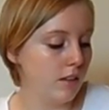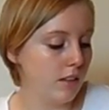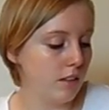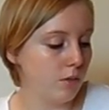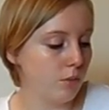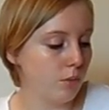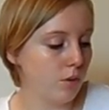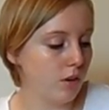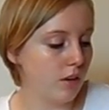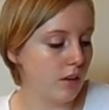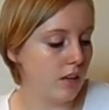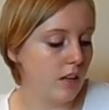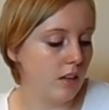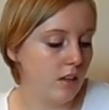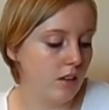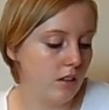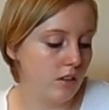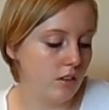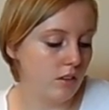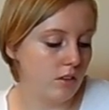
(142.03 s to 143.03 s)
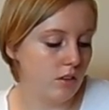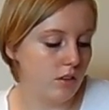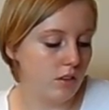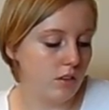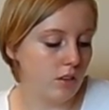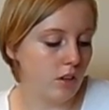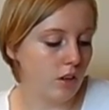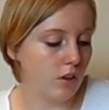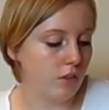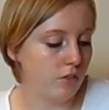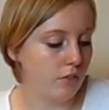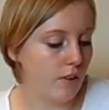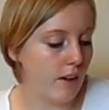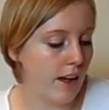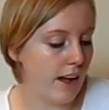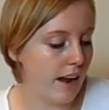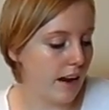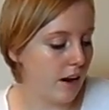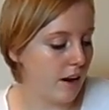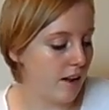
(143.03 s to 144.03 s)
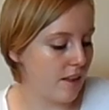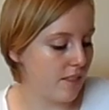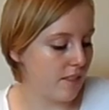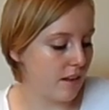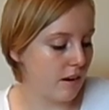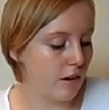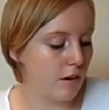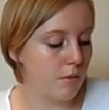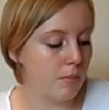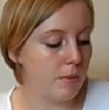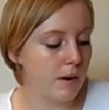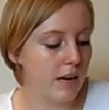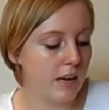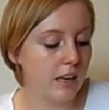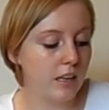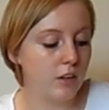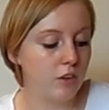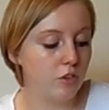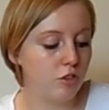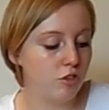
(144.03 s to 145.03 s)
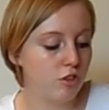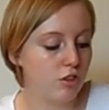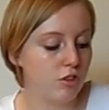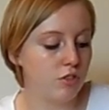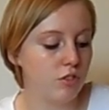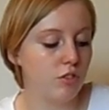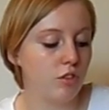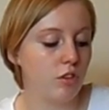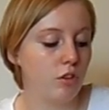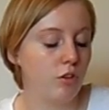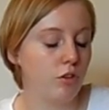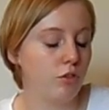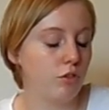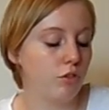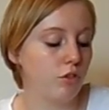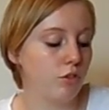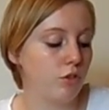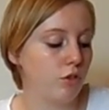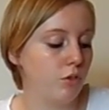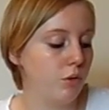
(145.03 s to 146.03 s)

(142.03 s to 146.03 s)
This one is the Dove Hair Therapy Nutrition Solutions